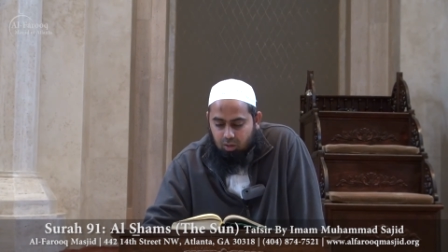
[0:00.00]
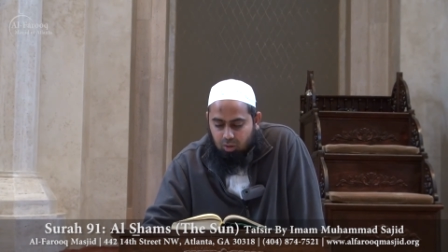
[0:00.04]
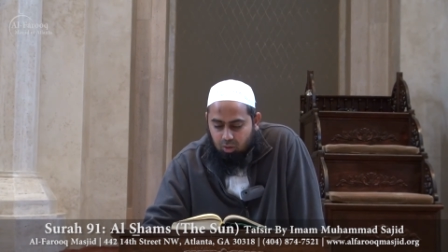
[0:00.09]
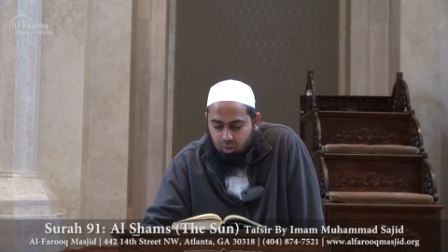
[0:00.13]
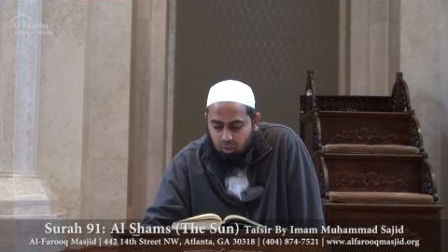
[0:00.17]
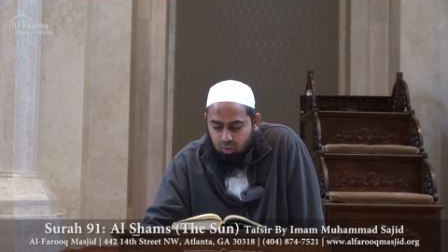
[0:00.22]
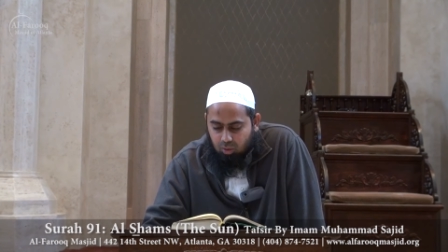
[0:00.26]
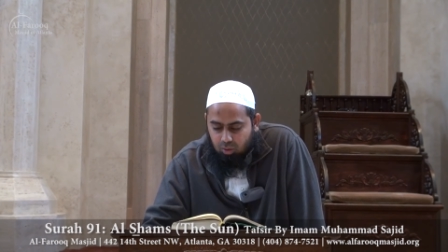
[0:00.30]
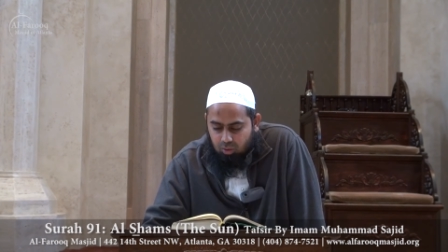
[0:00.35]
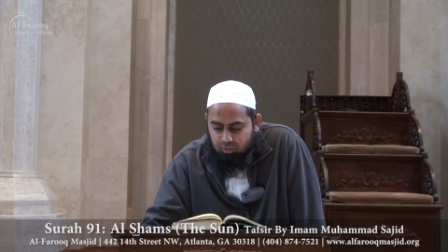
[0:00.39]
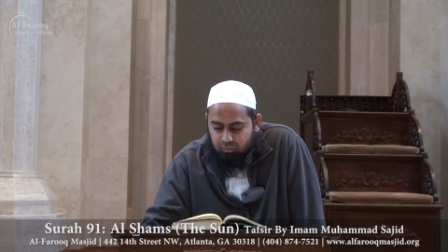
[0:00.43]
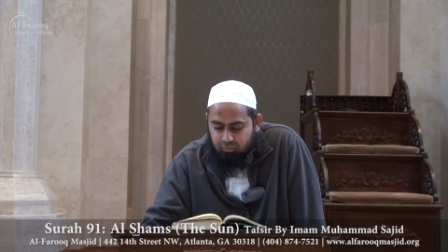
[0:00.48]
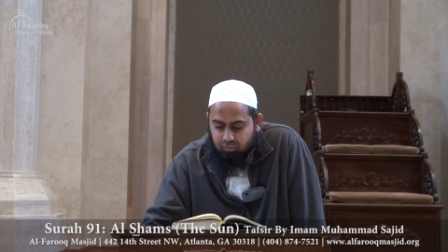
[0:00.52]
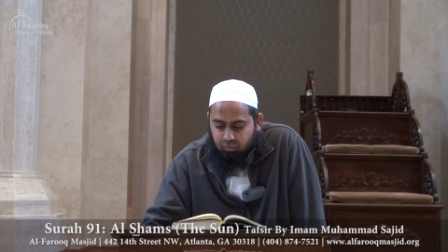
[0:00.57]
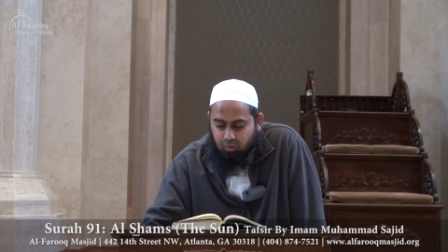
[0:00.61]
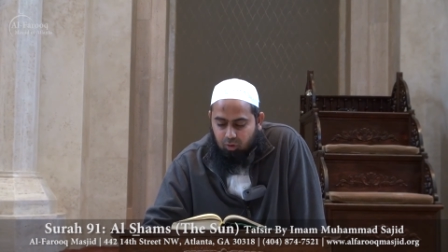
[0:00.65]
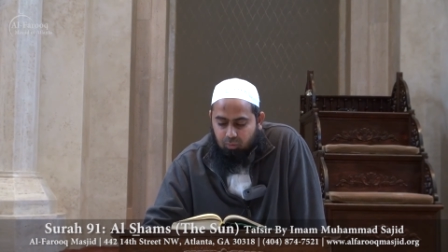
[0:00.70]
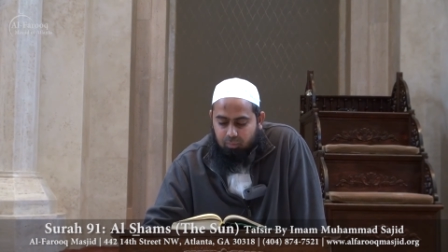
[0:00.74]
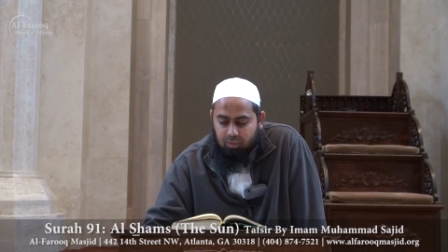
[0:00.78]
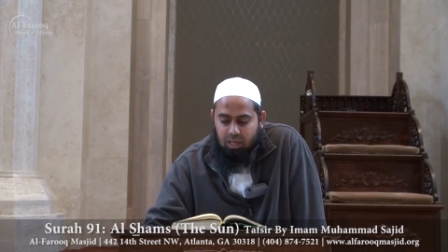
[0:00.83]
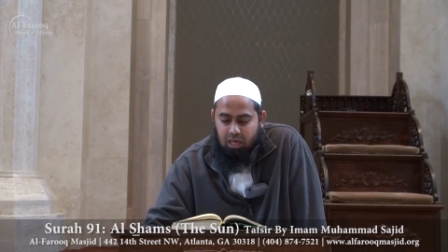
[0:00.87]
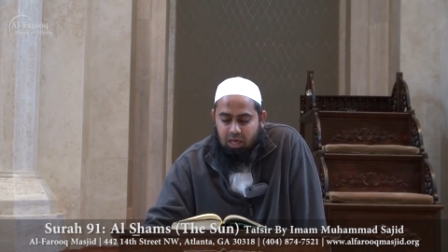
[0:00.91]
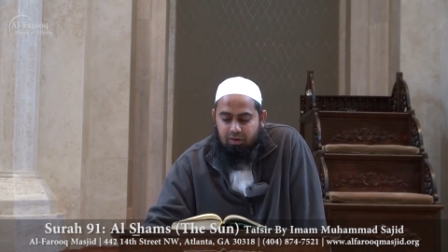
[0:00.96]
not
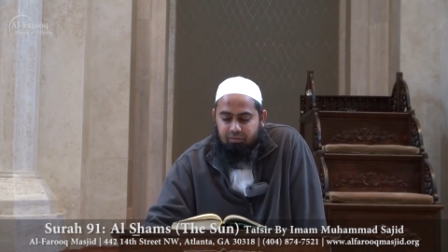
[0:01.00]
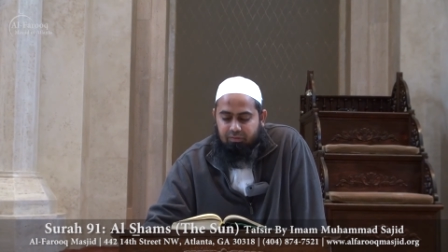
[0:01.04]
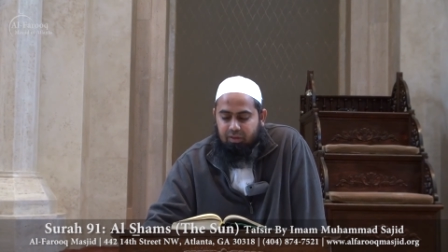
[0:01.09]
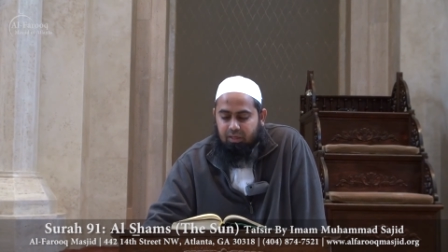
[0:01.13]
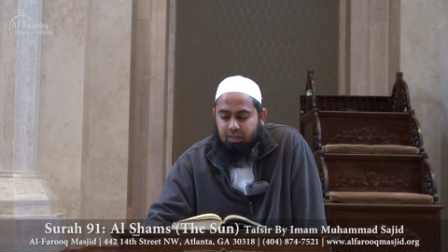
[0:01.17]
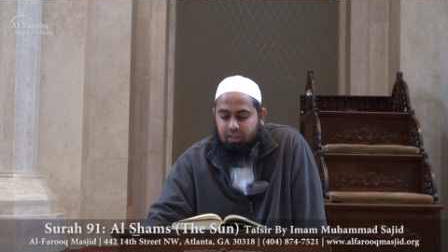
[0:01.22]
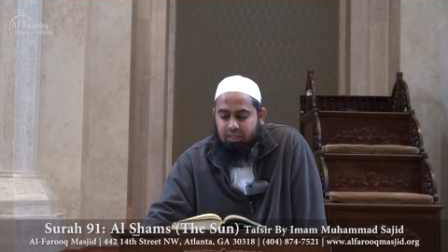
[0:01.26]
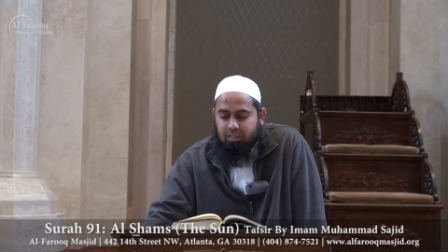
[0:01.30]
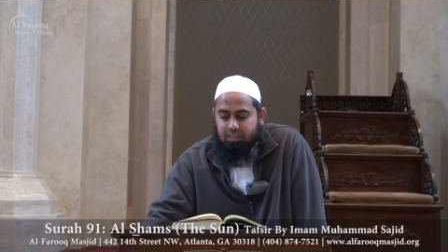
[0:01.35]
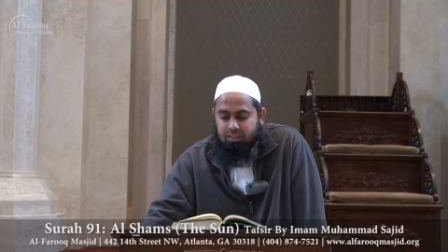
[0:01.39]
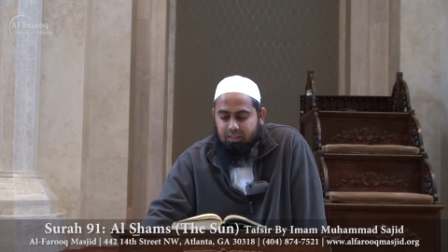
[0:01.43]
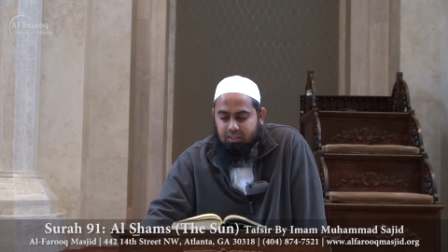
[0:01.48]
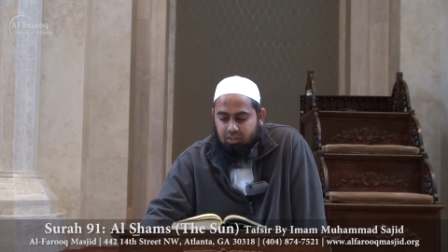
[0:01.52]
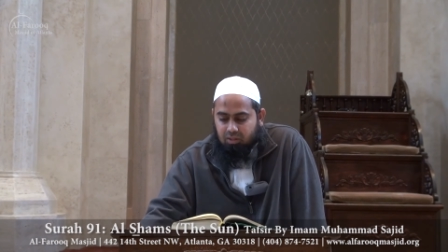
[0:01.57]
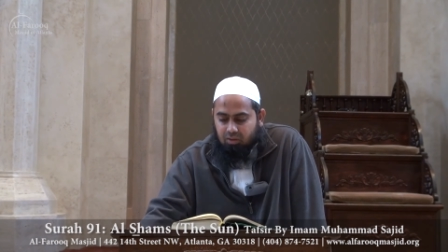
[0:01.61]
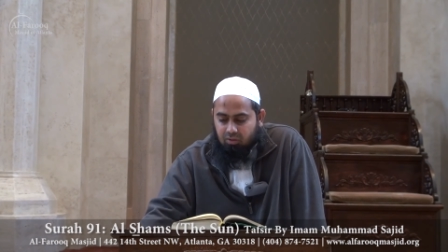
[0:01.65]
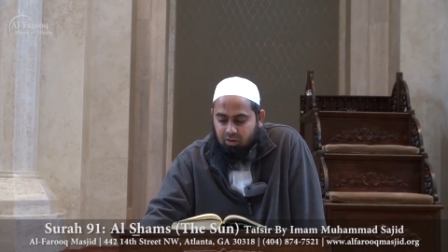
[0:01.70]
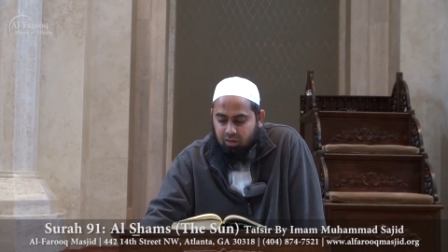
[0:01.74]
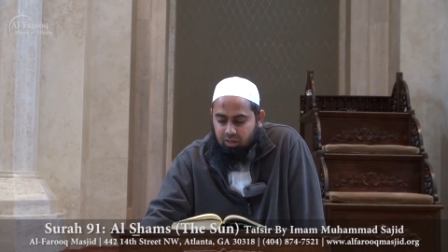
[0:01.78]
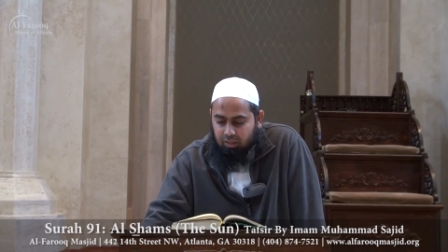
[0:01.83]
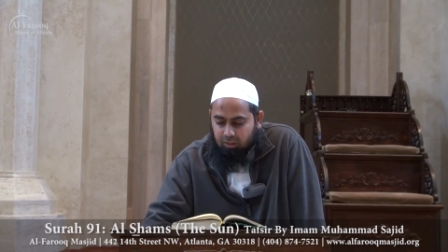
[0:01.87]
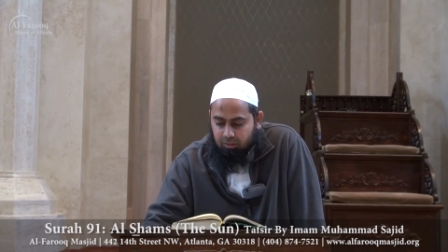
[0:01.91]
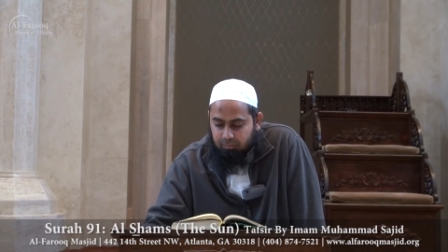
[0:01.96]
from having its
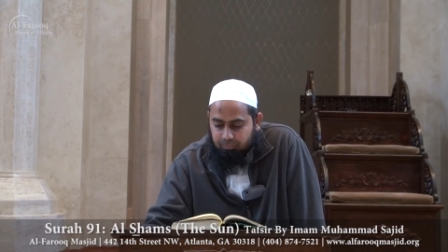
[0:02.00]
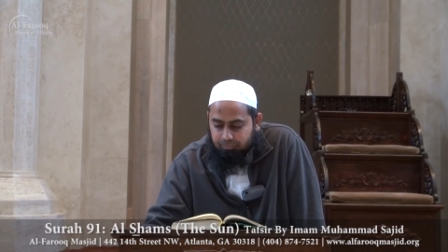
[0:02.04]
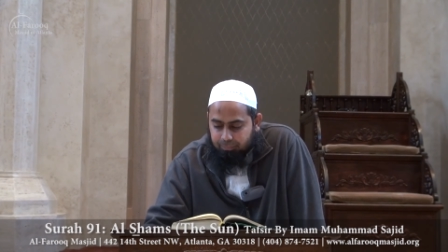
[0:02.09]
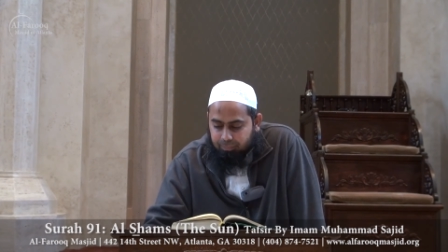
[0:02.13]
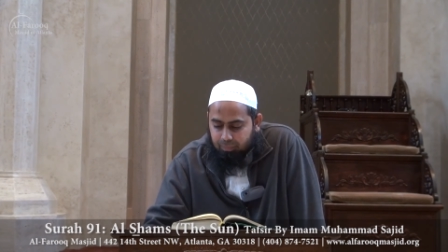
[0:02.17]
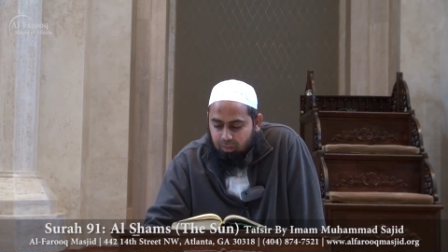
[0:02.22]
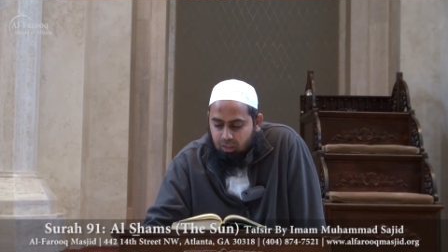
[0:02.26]
drink.